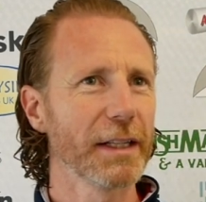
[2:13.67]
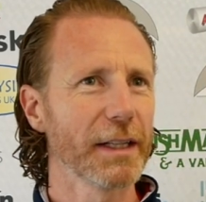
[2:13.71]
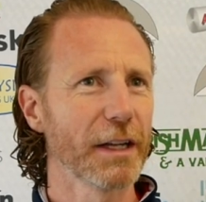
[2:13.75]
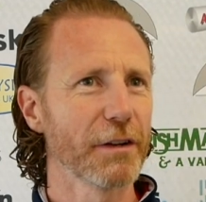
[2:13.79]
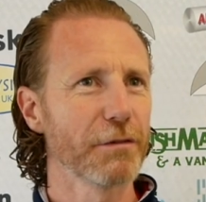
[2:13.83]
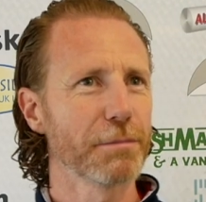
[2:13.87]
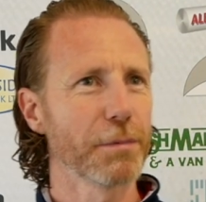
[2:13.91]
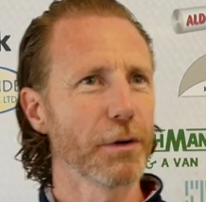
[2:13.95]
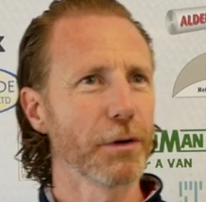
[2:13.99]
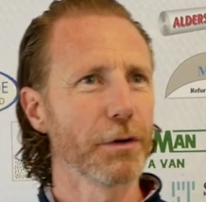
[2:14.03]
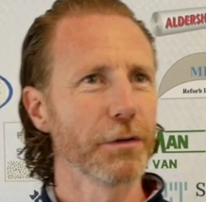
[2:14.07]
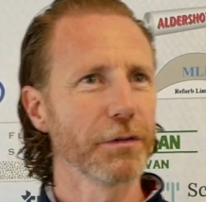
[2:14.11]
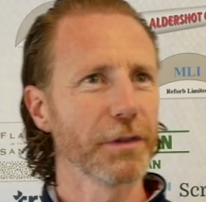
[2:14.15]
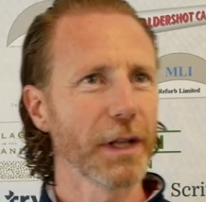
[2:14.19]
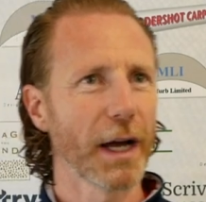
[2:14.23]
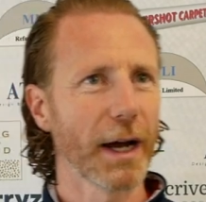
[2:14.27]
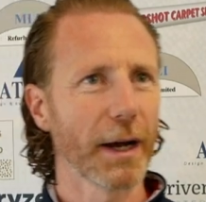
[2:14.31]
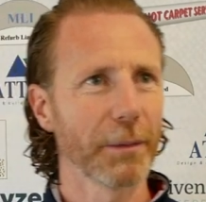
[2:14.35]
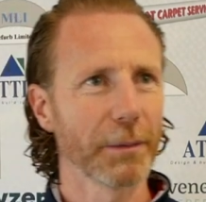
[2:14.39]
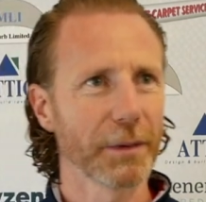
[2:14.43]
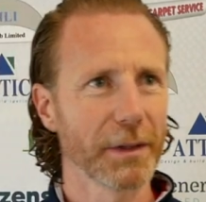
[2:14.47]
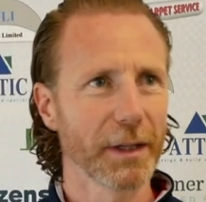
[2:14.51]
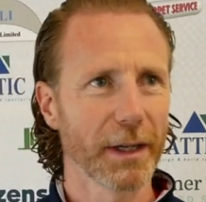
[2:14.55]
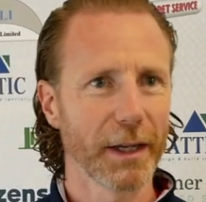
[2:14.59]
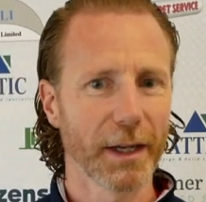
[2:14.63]
They've proved that
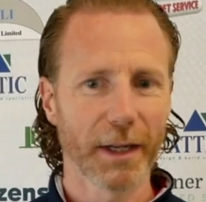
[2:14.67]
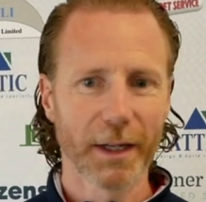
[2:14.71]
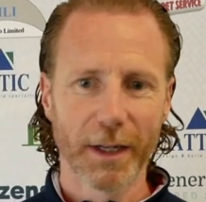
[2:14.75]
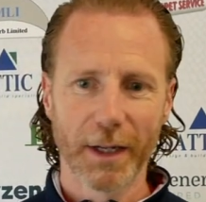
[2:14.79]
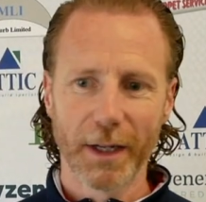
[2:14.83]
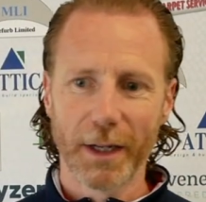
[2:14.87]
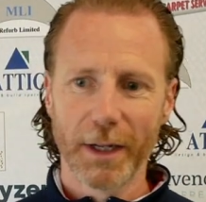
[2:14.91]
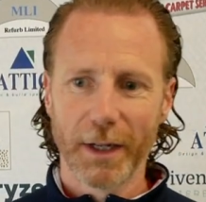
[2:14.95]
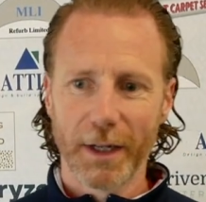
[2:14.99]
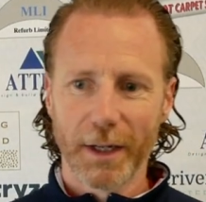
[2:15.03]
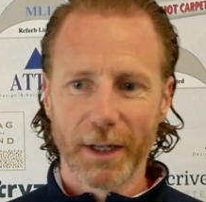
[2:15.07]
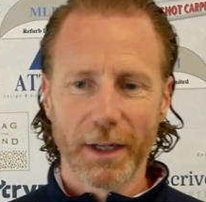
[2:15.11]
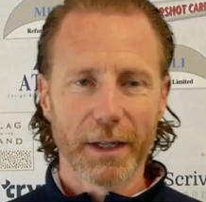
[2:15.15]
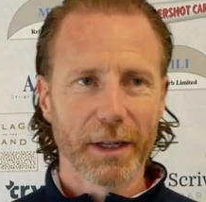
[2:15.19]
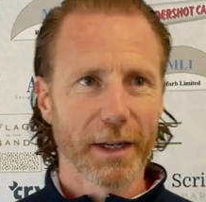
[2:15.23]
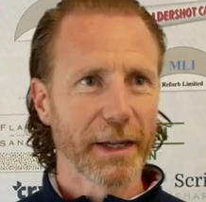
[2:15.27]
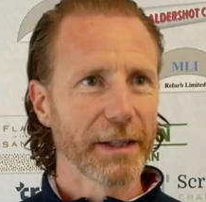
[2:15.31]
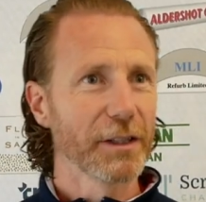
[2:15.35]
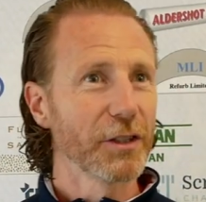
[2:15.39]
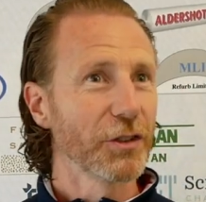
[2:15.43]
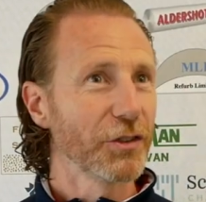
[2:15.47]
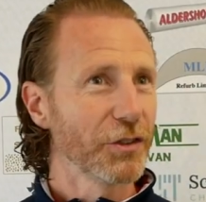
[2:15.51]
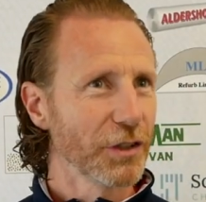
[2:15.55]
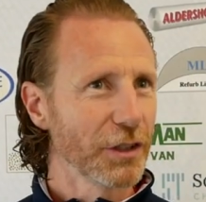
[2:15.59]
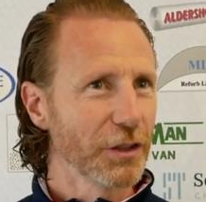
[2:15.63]
with their
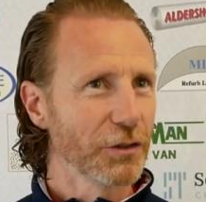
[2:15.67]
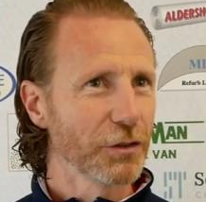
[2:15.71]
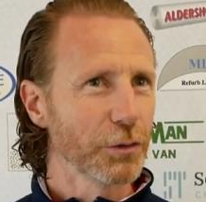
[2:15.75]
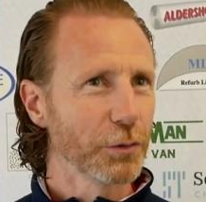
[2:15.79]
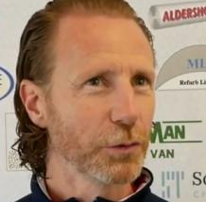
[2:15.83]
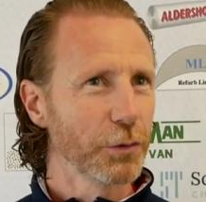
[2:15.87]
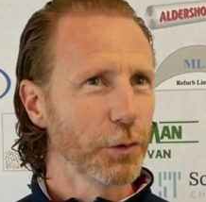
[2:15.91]
end of season